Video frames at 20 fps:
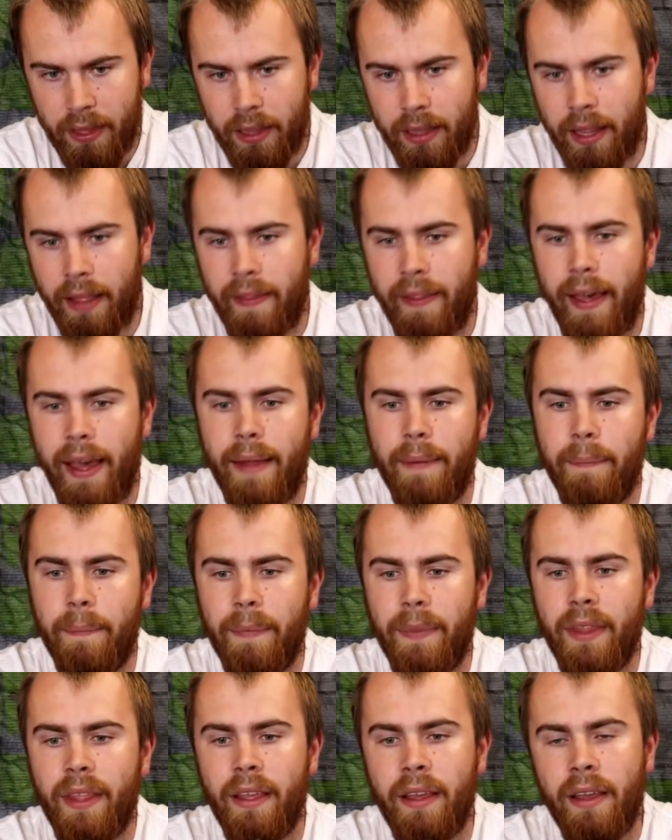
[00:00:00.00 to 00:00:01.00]
like that.
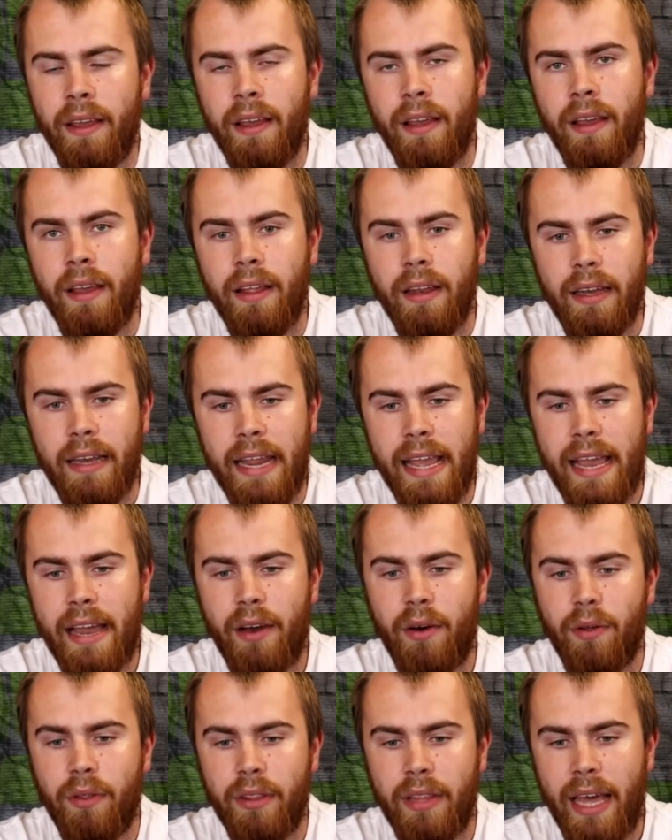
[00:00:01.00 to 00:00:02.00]

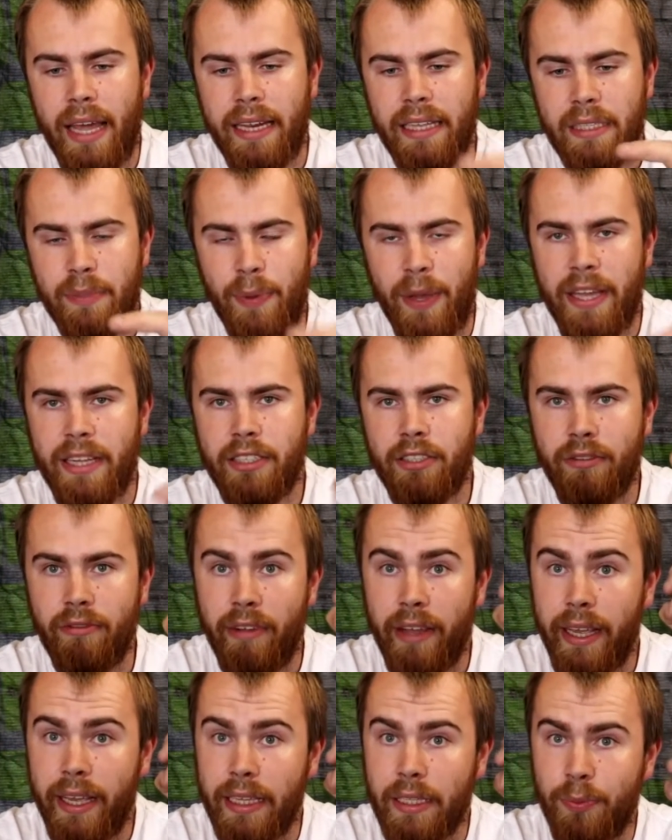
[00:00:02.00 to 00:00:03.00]
Now that expansion
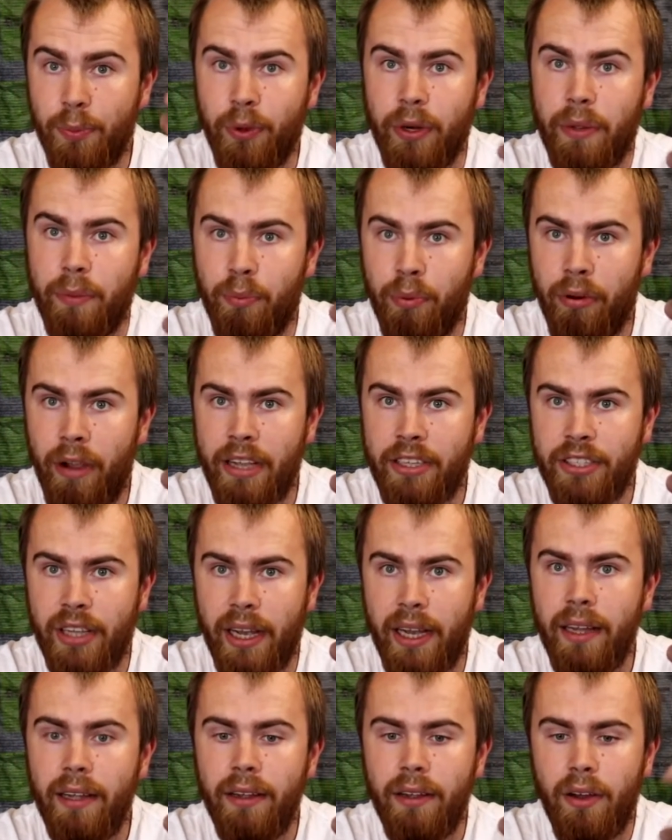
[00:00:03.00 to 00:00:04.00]
ring is putting
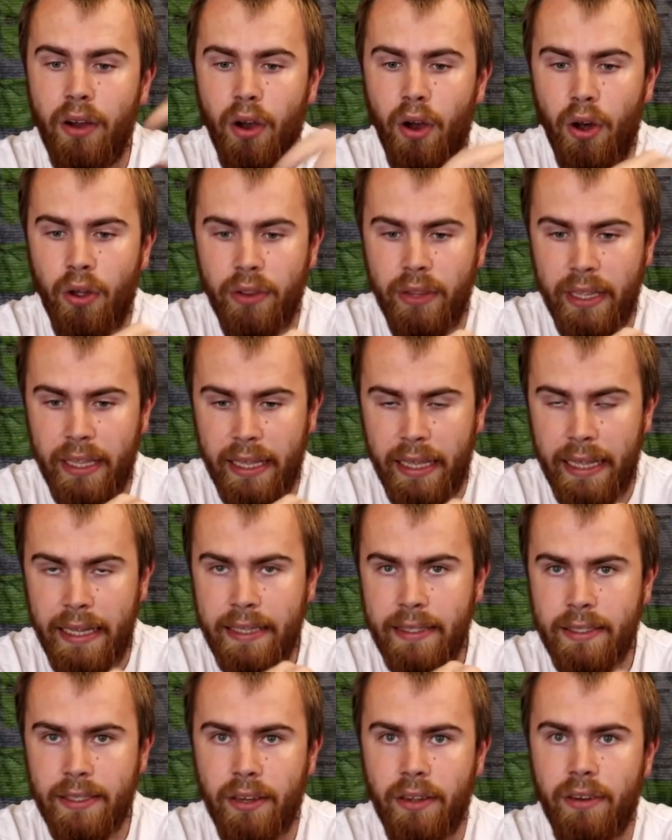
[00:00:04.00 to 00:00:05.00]
pressure on the
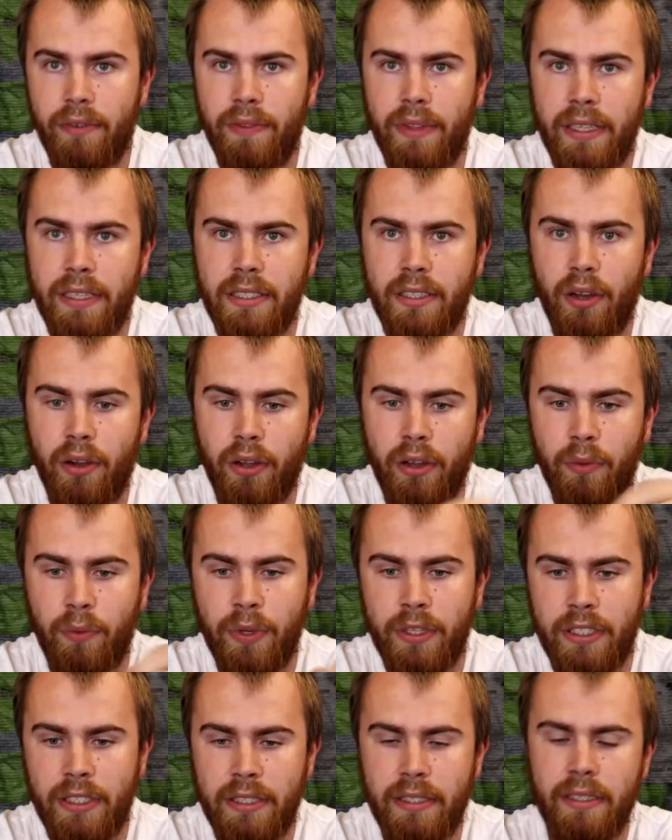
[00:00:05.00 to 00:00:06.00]
inside of this socket,
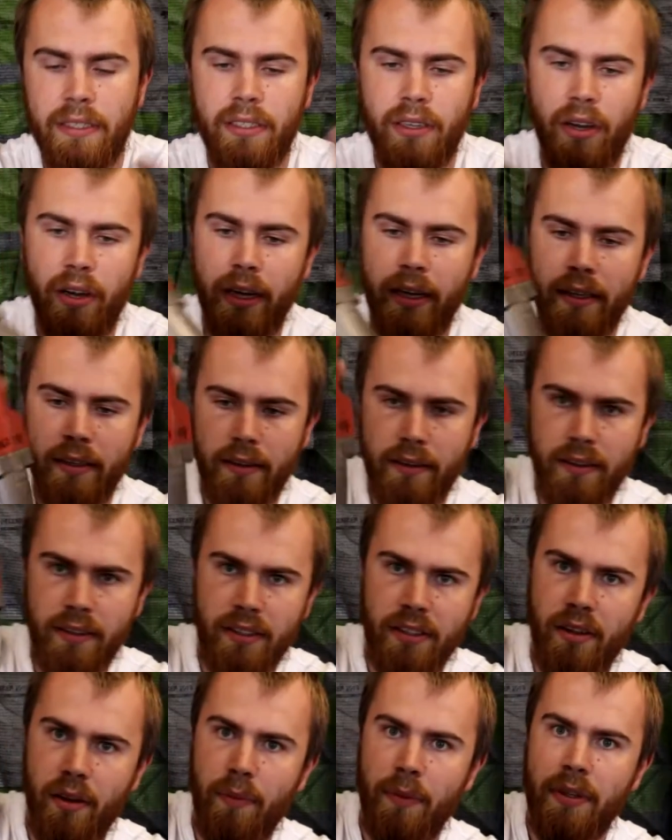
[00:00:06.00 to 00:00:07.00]
which is designed to
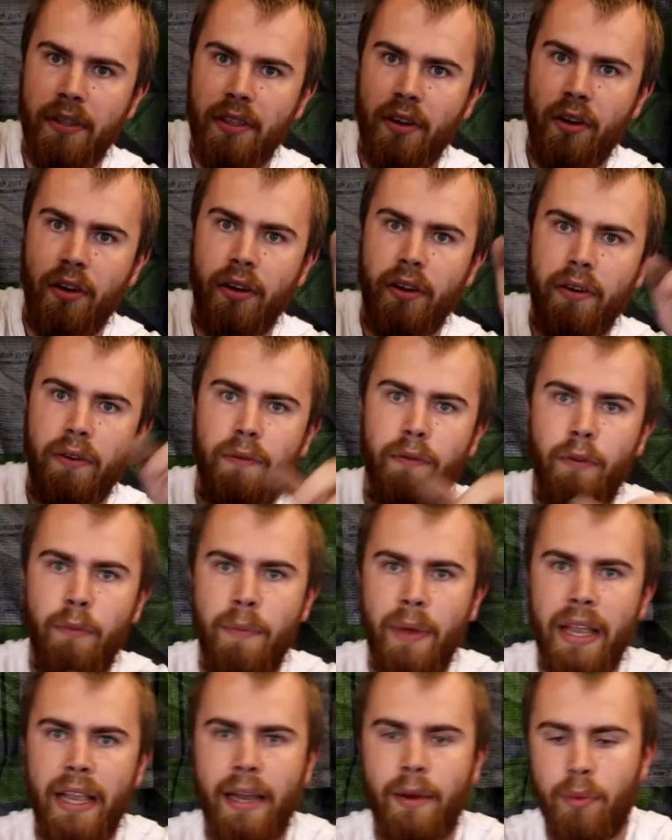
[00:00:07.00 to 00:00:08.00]
stop the socket from
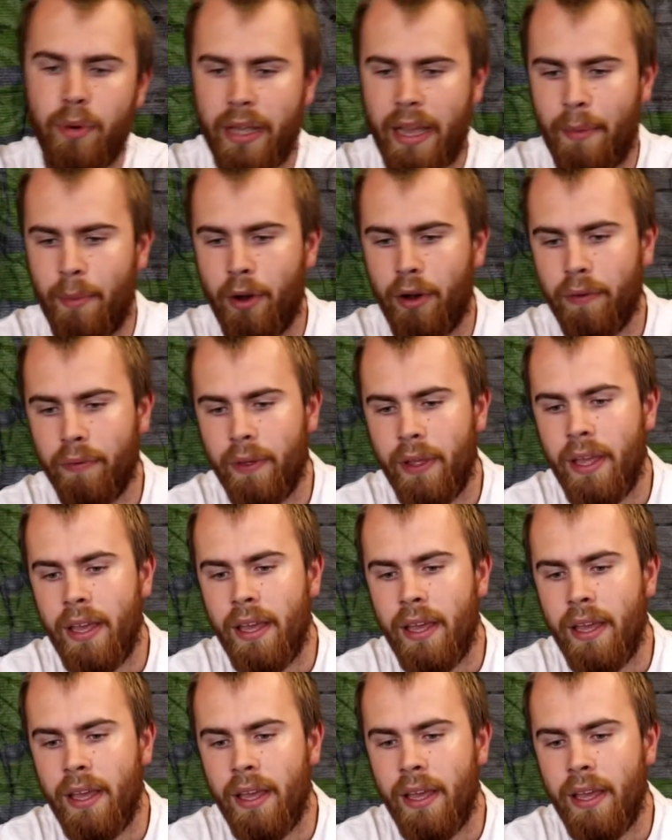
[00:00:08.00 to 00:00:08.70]
being able to come off.